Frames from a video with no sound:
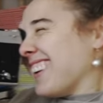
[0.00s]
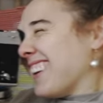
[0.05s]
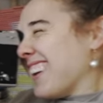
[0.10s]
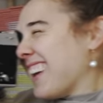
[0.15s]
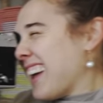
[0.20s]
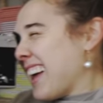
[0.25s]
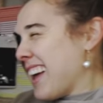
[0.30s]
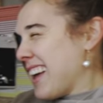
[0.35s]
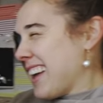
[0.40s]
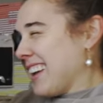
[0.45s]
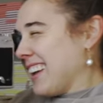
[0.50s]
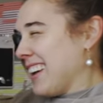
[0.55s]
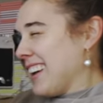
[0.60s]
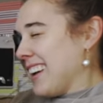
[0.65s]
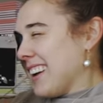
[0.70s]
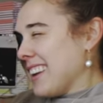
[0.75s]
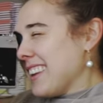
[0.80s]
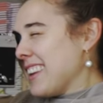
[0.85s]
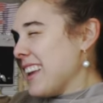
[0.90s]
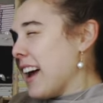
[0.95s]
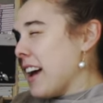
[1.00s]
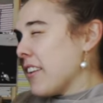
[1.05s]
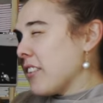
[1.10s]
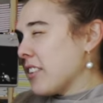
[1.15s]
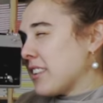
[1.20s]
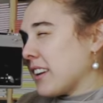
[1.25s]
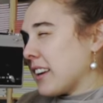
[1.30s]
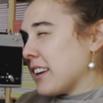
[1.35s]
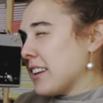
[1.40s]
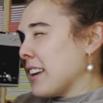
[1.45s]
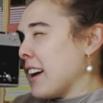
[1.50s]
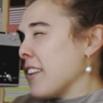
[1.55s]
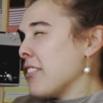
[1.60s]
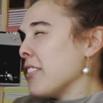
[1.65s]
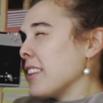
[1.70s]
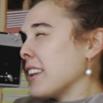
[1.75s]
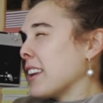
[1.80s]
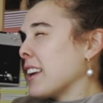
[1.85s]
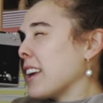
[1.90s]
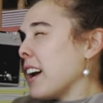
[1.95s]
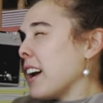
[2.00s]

counts. Yeah, every right? second definitely